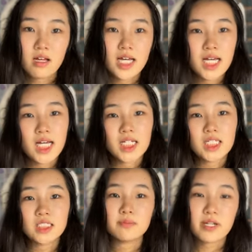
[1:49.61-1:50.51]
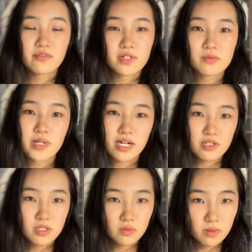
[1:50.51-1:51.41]
And my first
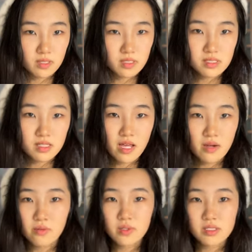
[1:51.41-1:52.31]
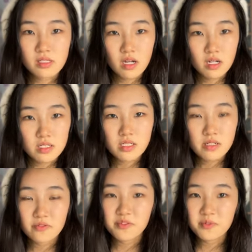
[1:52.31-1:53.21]
reaction was, it was not
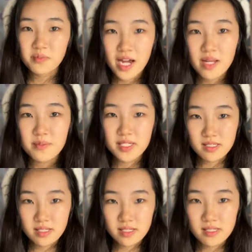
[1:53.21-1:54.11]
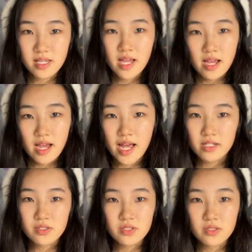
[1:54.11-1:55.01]
of my business,
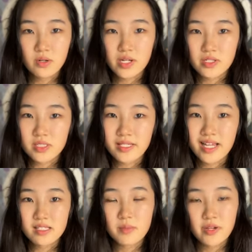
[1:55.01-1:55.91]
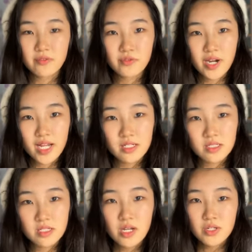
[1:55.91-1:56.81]
and so I just asked my friend
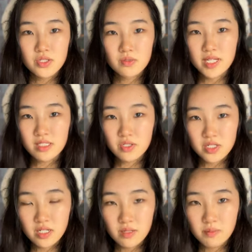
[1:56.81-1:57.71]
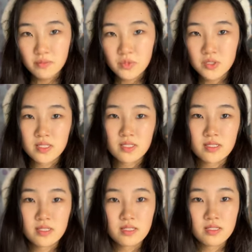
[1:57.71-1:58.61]
to message him
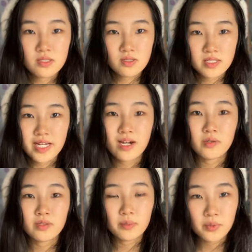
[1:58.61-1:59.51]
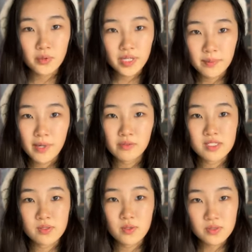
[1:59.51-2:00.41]
to tell the boy about
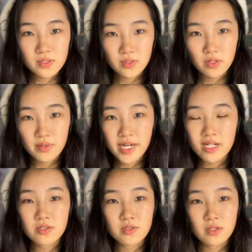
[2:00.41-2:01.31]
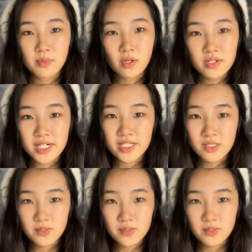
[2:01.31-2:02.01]
this whole story and to apologize to